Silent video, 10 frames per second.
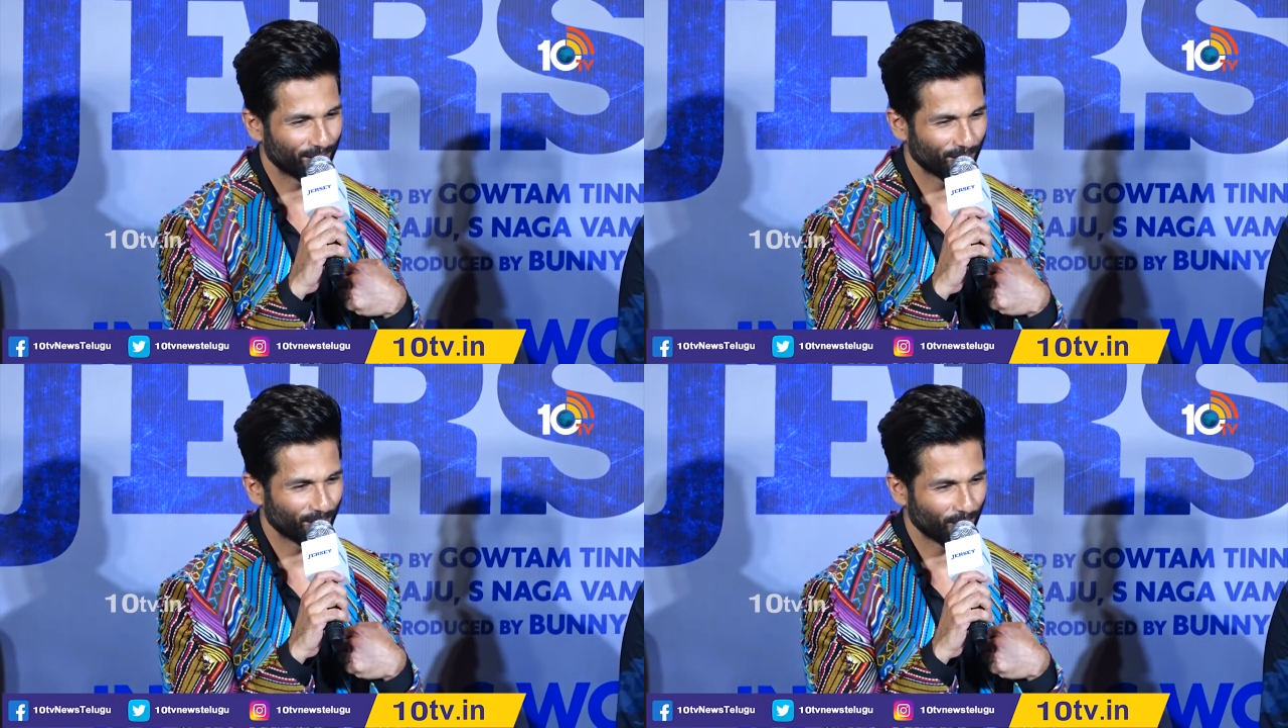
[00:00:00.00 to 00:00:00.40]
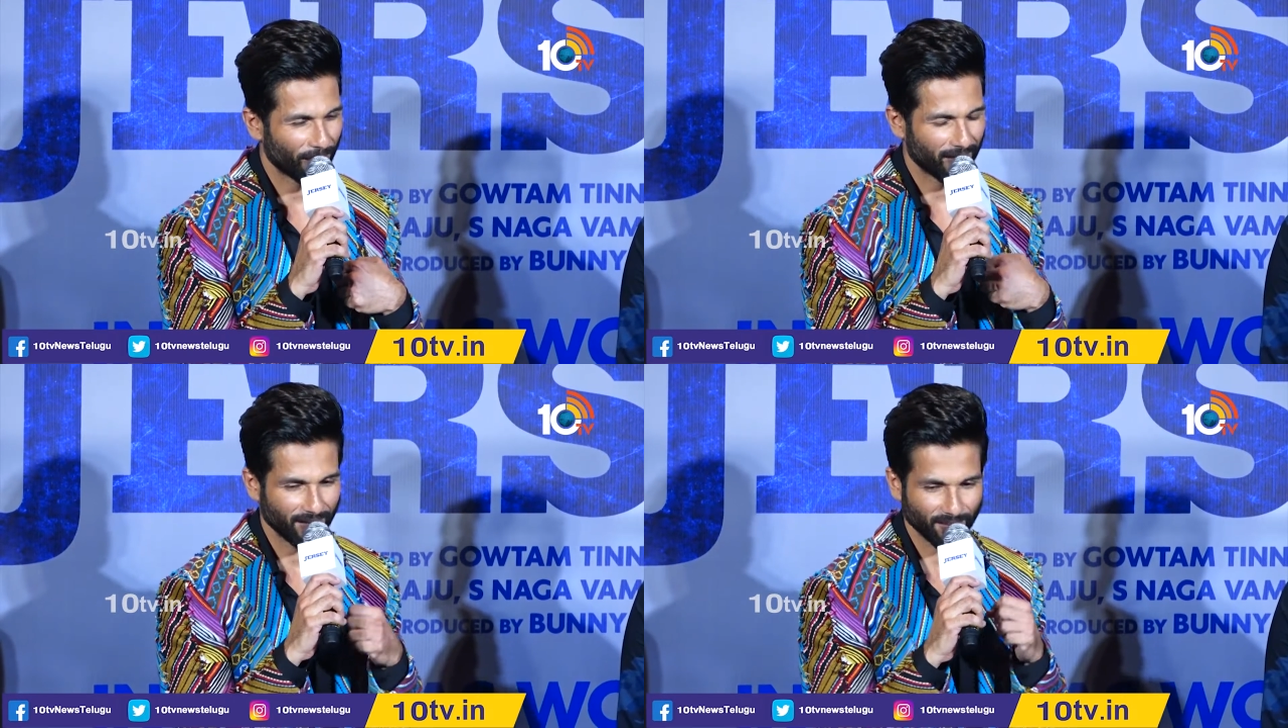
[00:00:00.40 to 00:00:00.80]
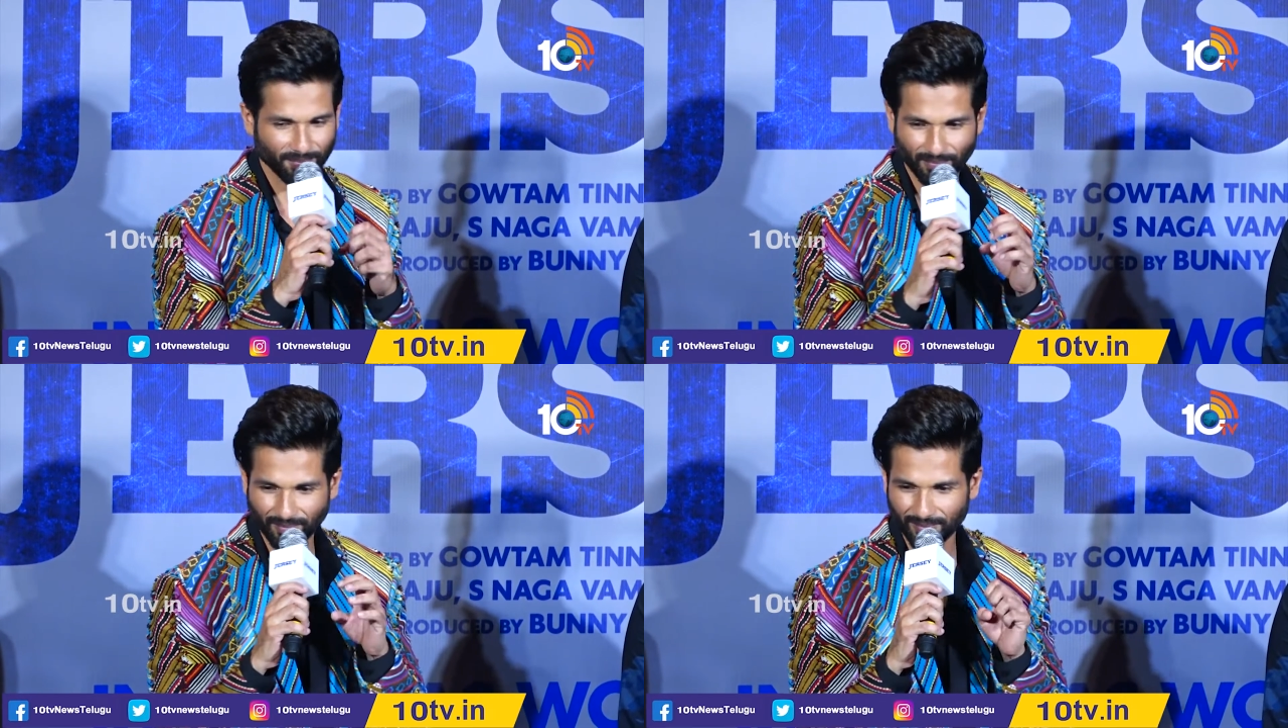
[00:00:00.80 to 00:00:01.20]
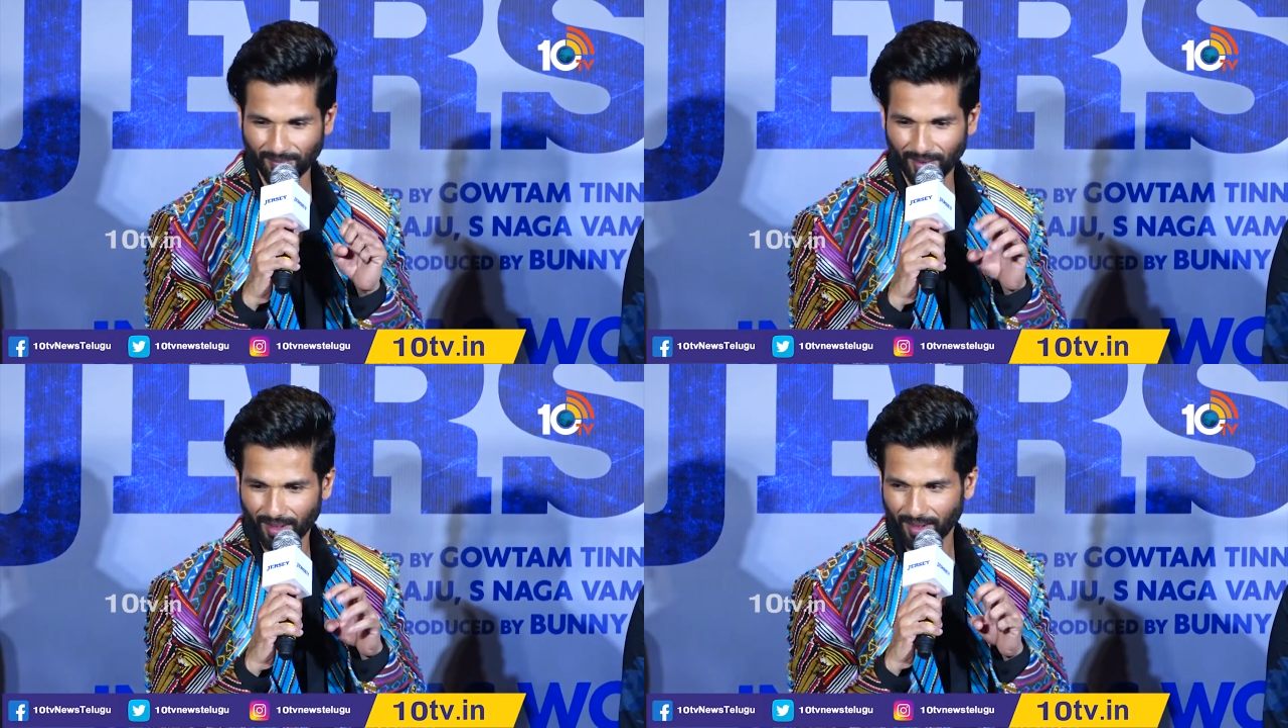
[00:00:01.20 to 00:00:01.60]
you know,
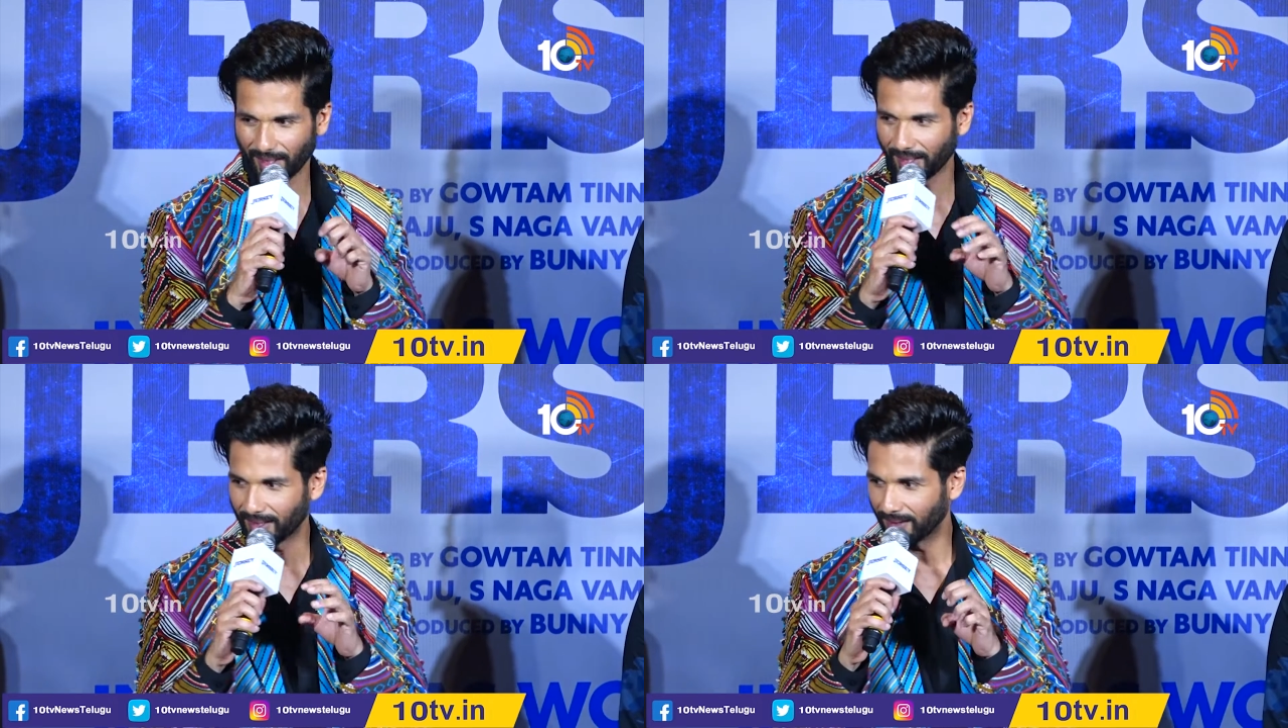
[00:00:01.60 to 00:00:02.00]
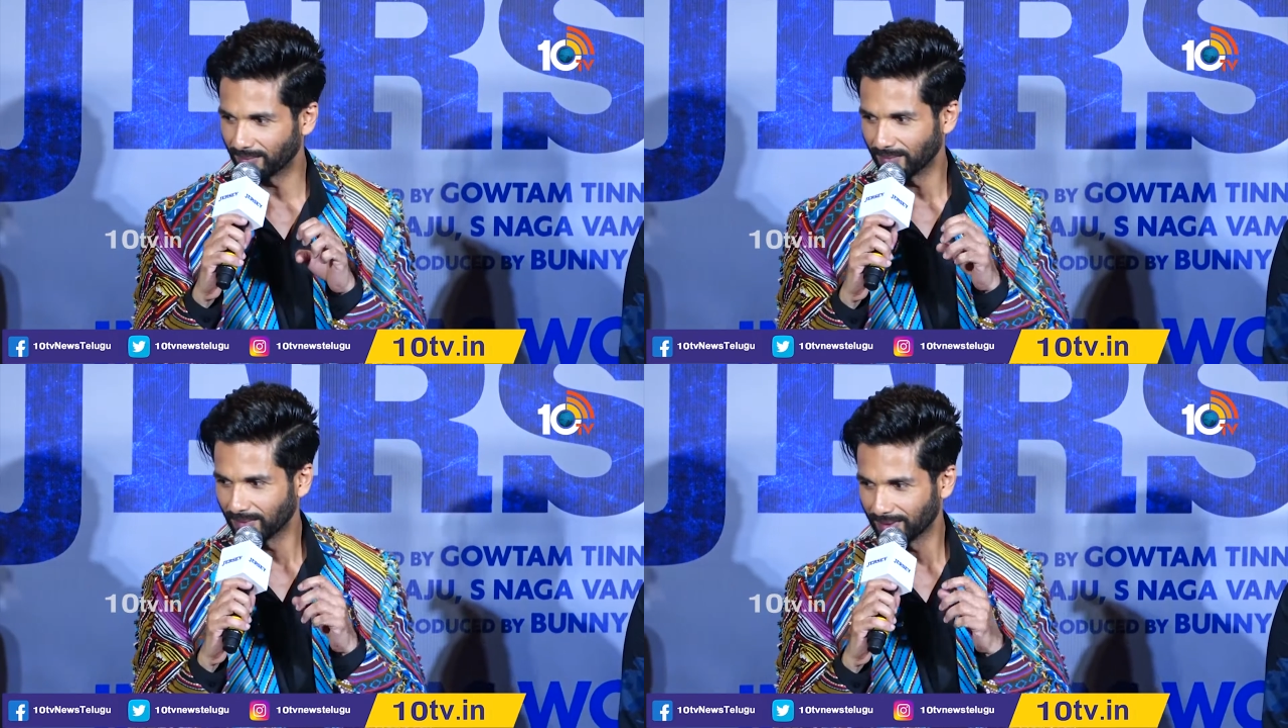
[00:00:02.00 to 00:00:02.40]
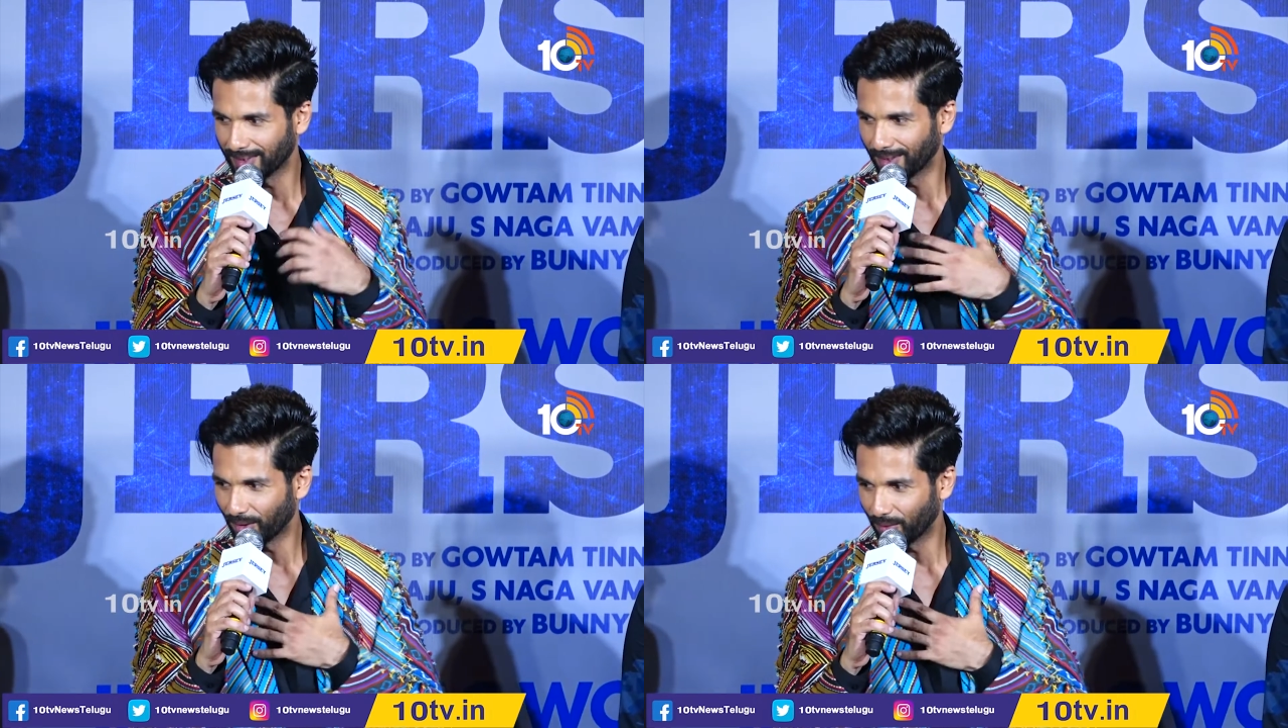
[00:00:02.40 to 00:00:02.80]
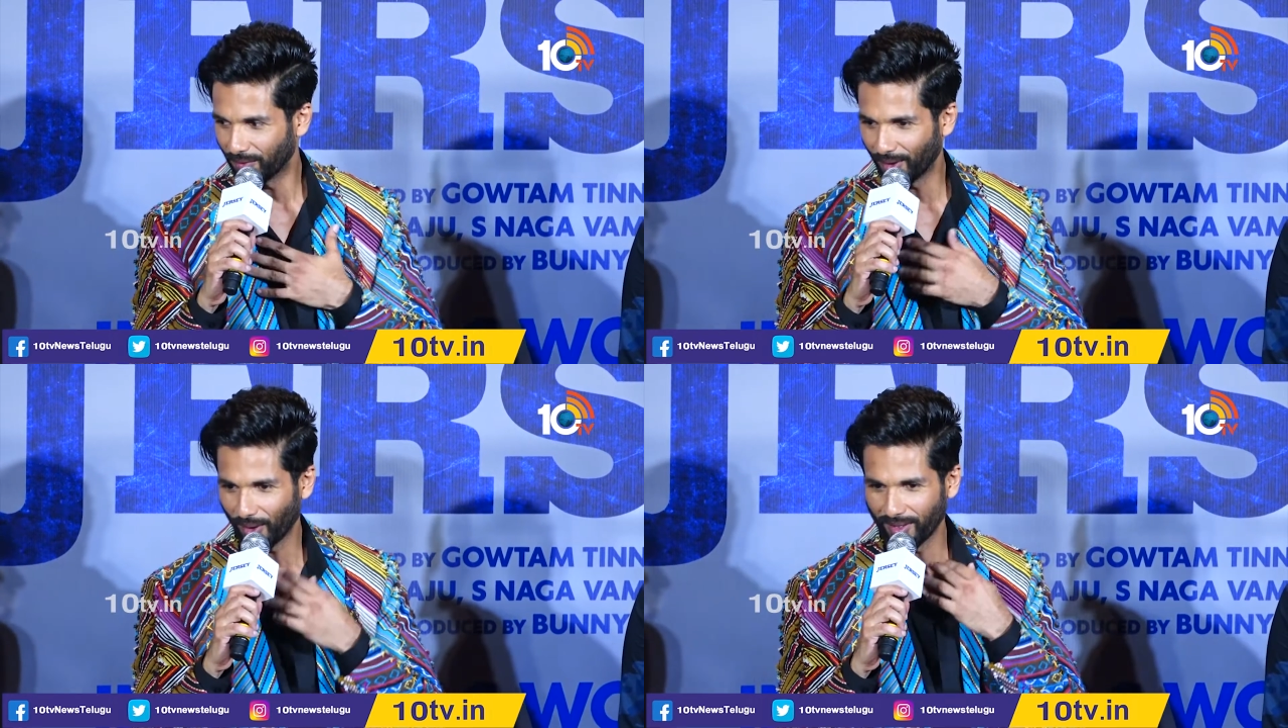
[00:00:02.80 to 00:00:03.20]
kya kehte hain? You know,
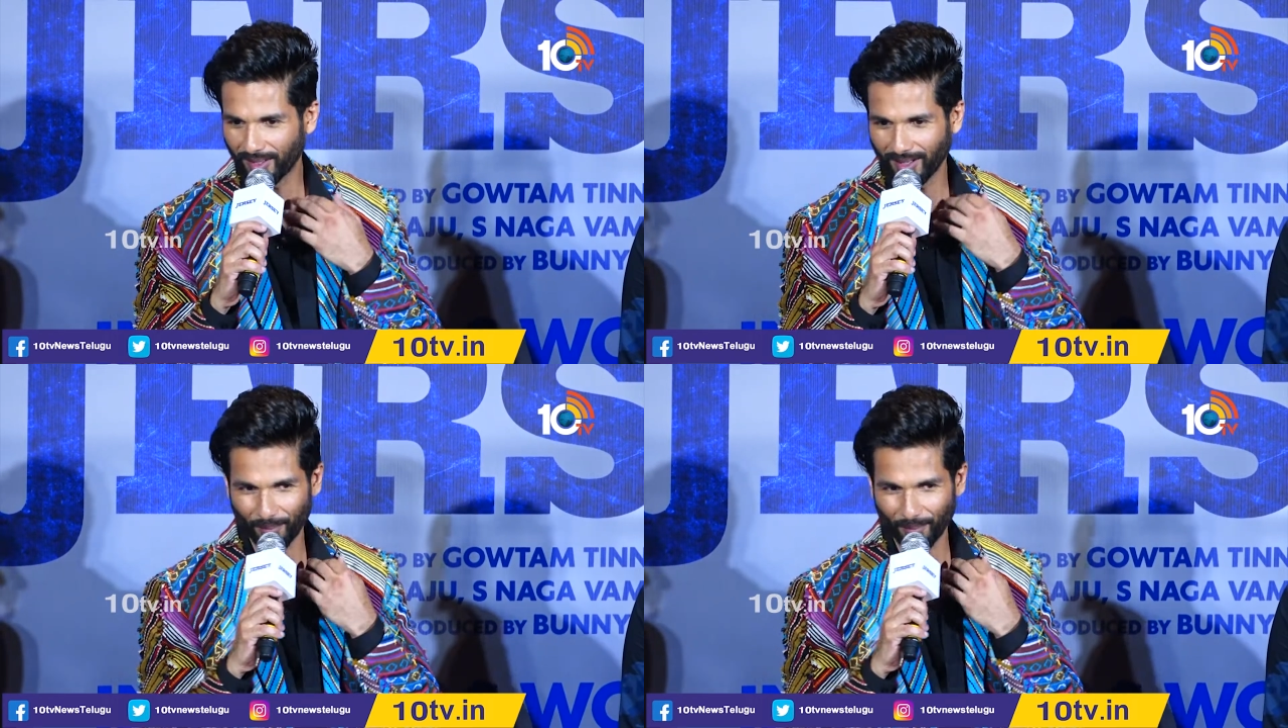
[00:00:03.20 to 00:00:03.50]
we are all little,